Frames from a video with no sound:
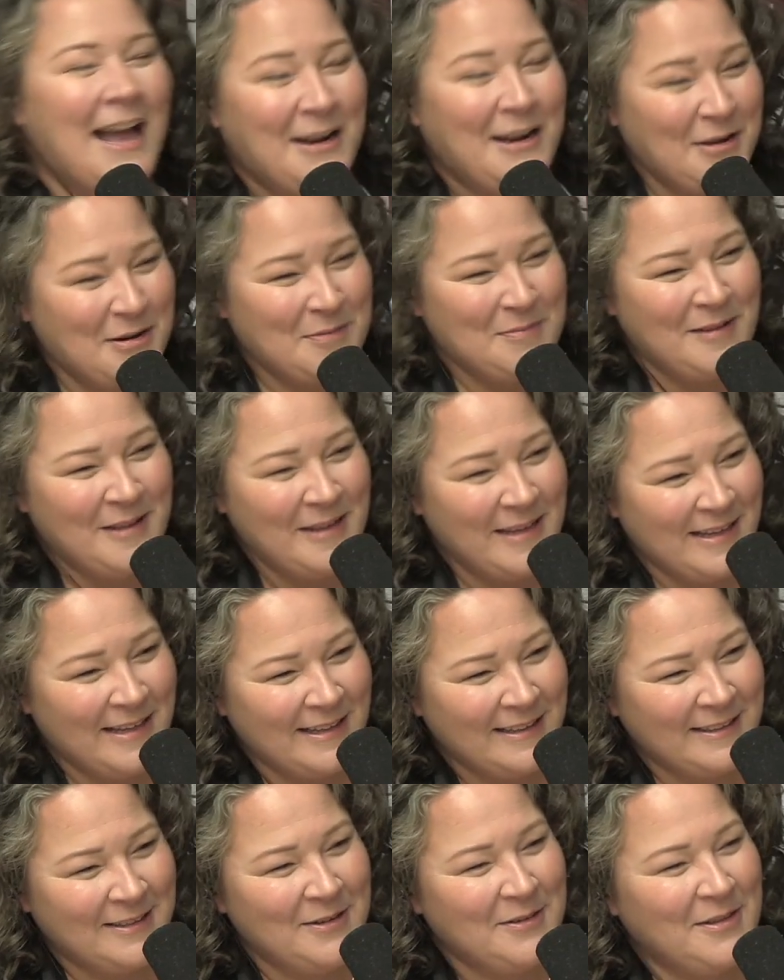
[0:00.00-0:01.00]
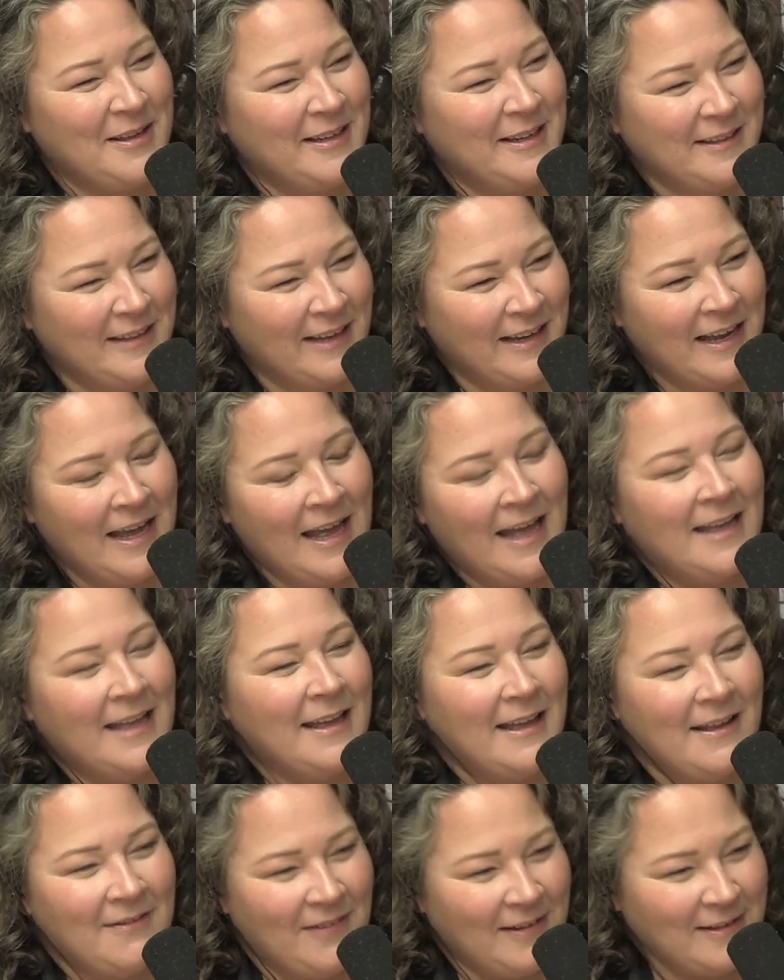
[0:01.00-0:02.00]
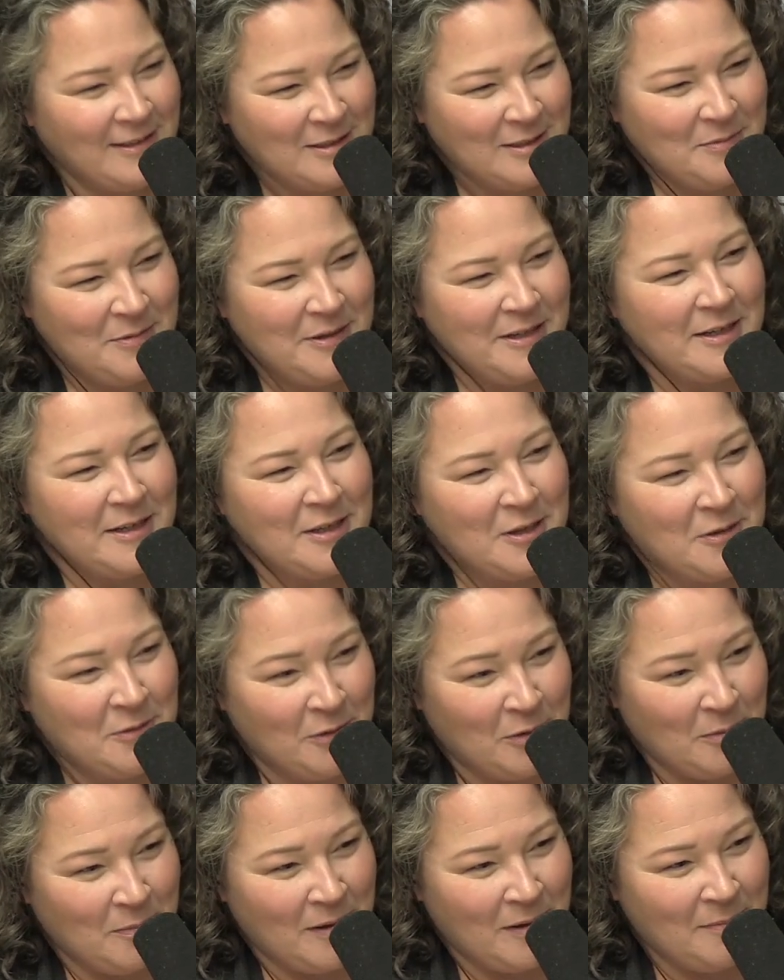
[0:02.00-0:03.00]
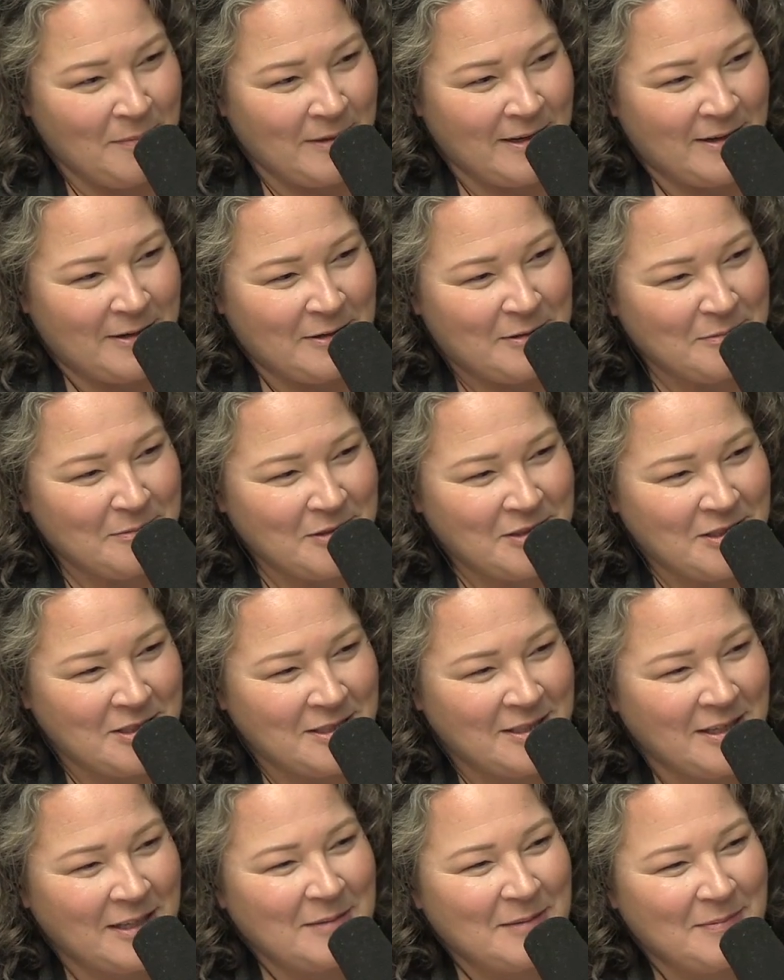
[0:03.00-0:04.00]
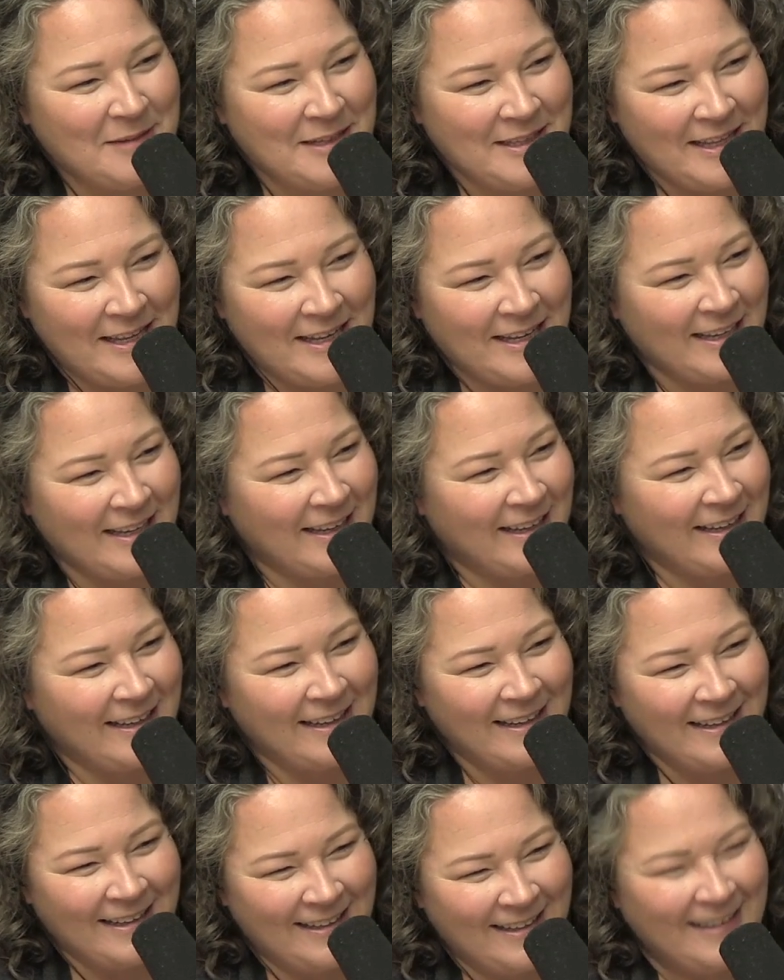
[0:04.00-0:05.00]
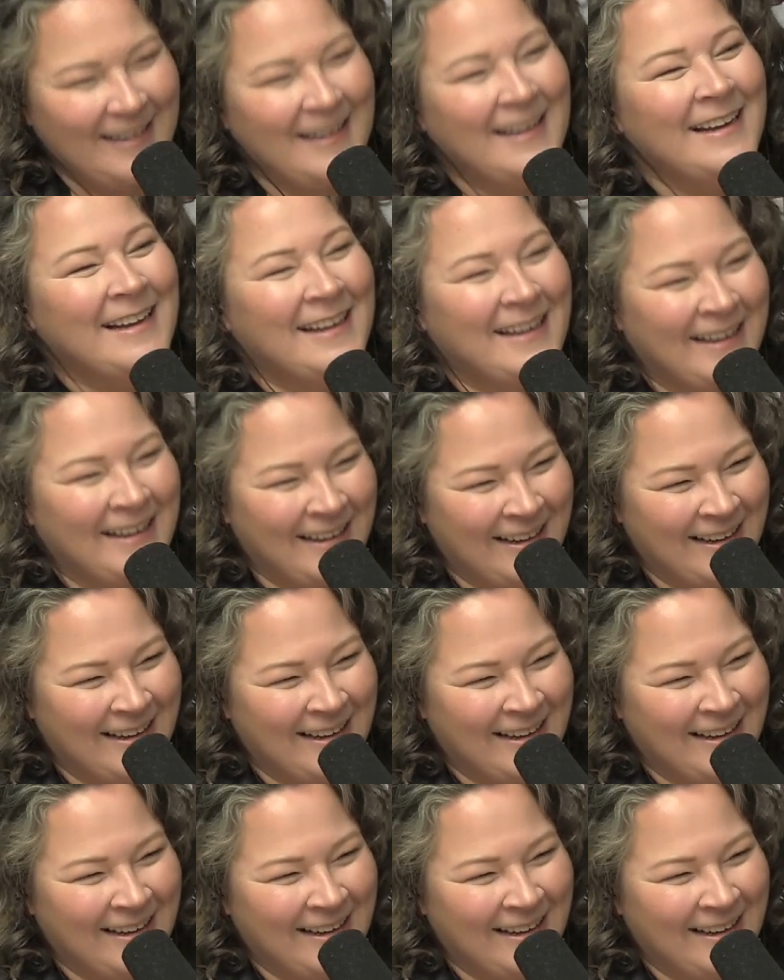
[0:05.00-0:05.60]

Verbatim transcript: I know you're playing. You're thinking like, if I just bring a cute little puppy home, she's going to be like, love the puppy.